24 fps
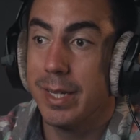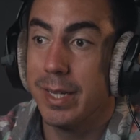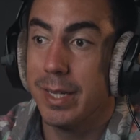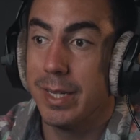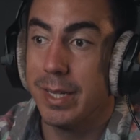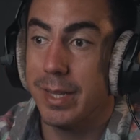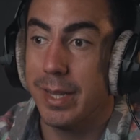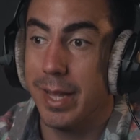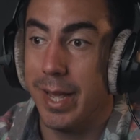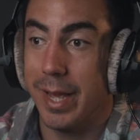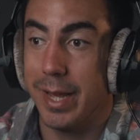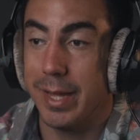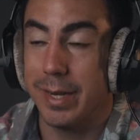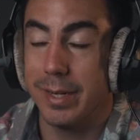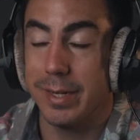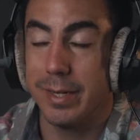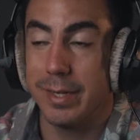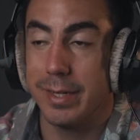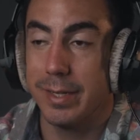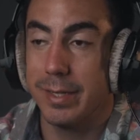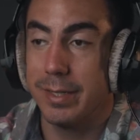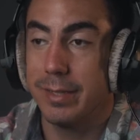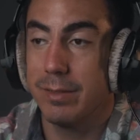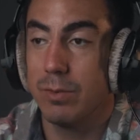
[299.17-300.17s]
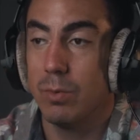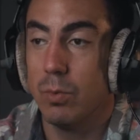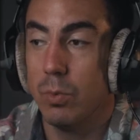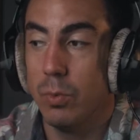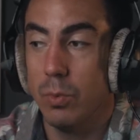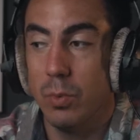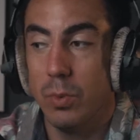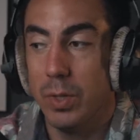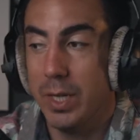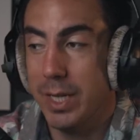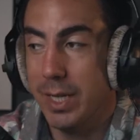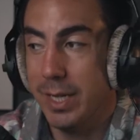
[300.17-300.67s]
that
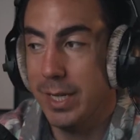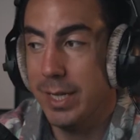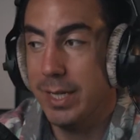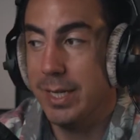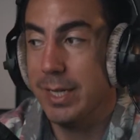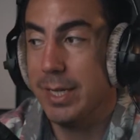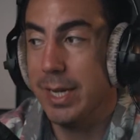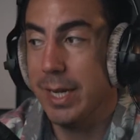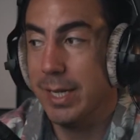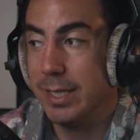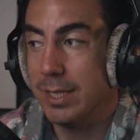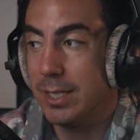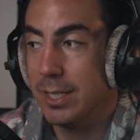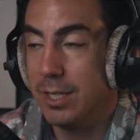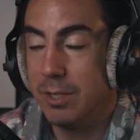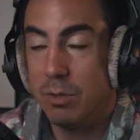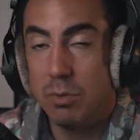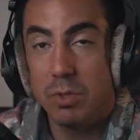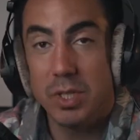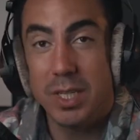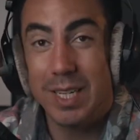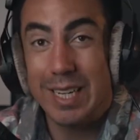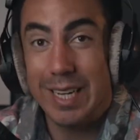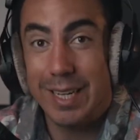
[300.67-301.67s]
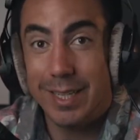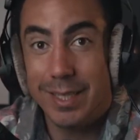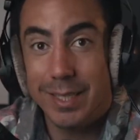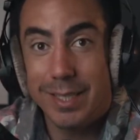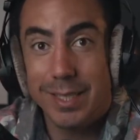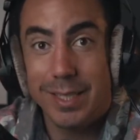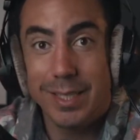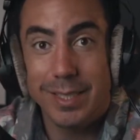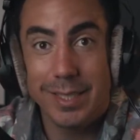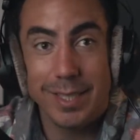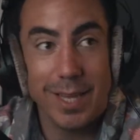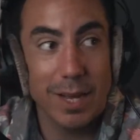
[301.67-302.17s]
it gets used against
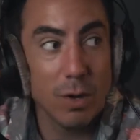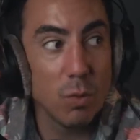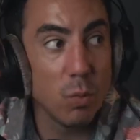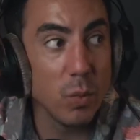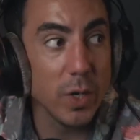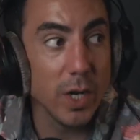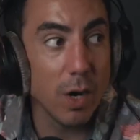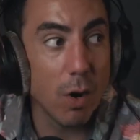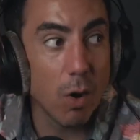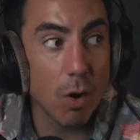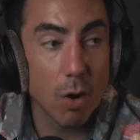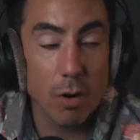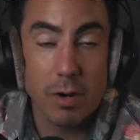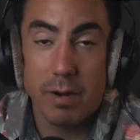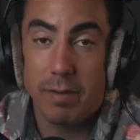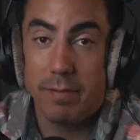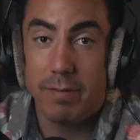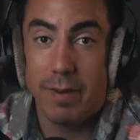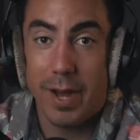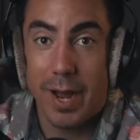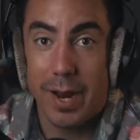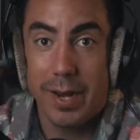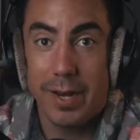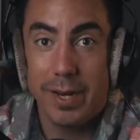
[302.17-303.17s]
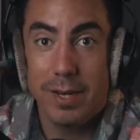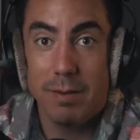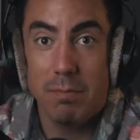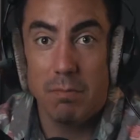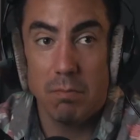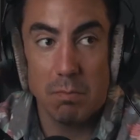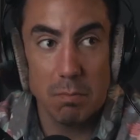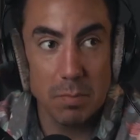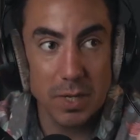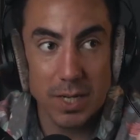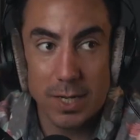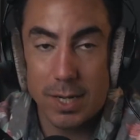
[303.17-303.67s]
us, that we are divided
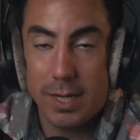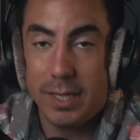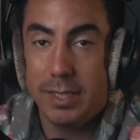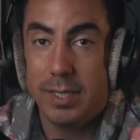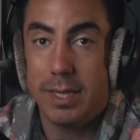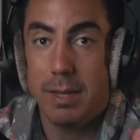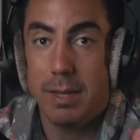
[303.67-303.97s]
because of the